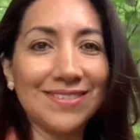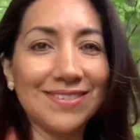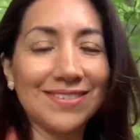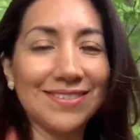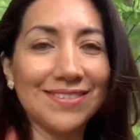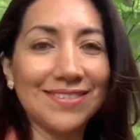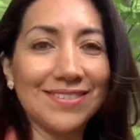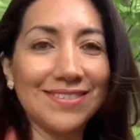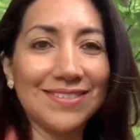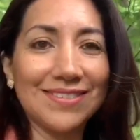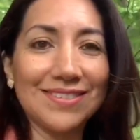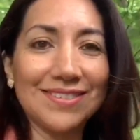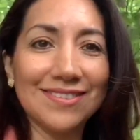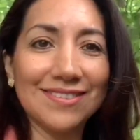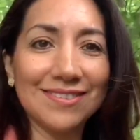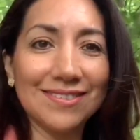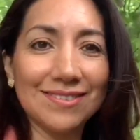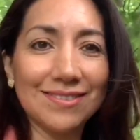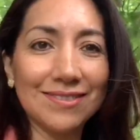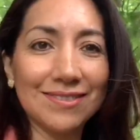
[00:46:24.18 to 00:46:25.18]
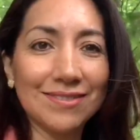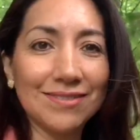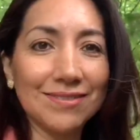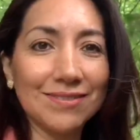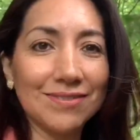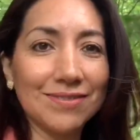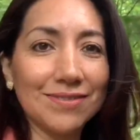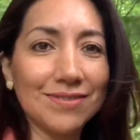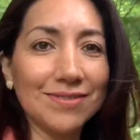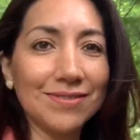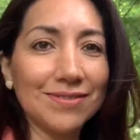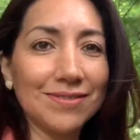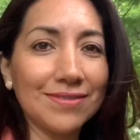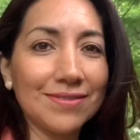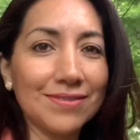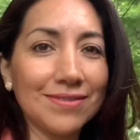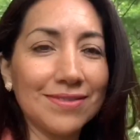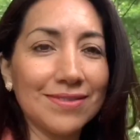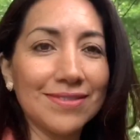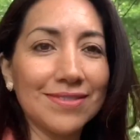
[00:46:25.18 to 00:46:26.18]

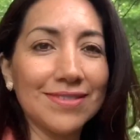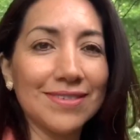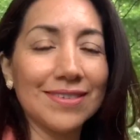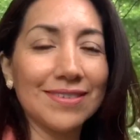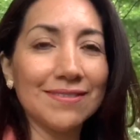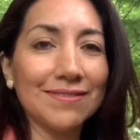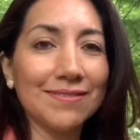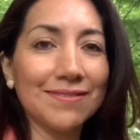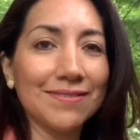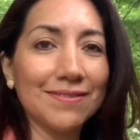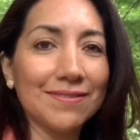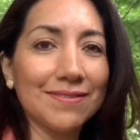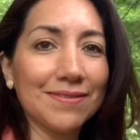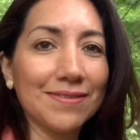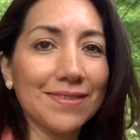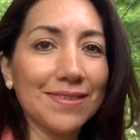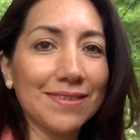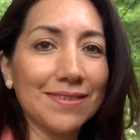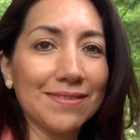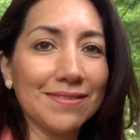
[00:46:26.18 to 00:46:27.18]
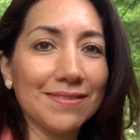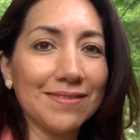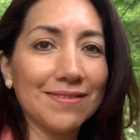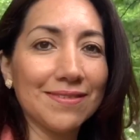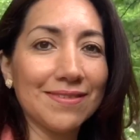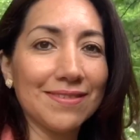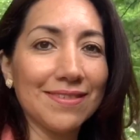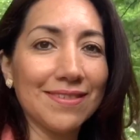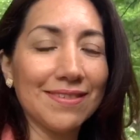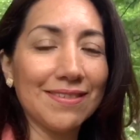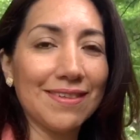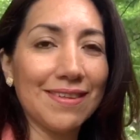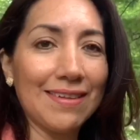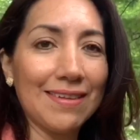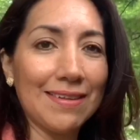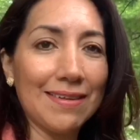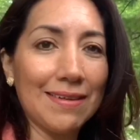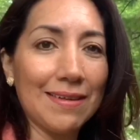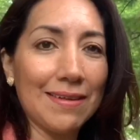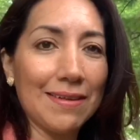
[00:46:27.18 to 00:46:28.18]

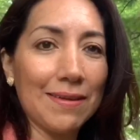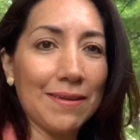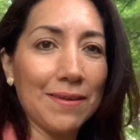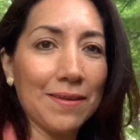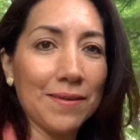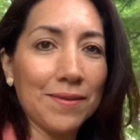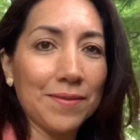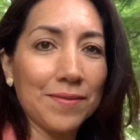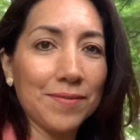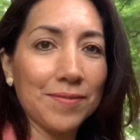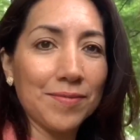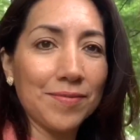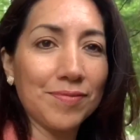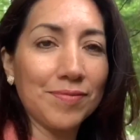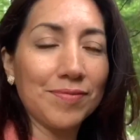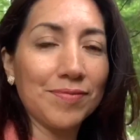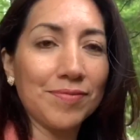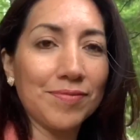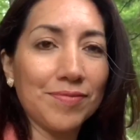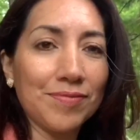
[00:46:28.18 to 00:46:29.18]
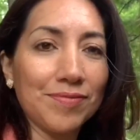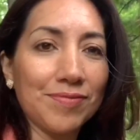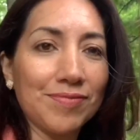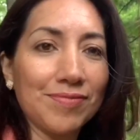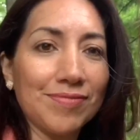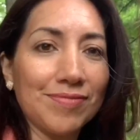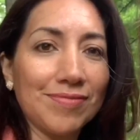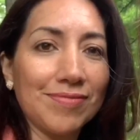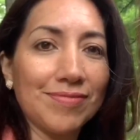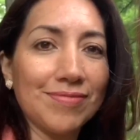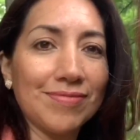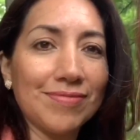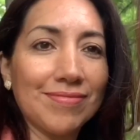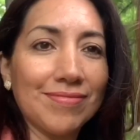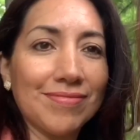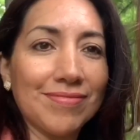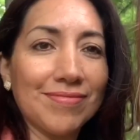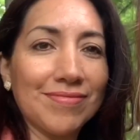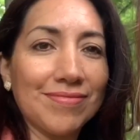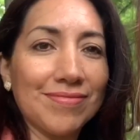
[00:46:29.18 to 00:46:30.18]

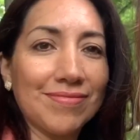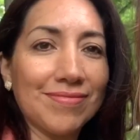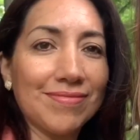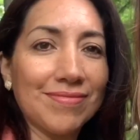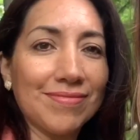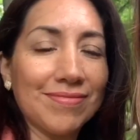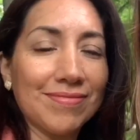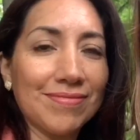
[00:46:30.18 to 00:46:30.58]
(not speaking)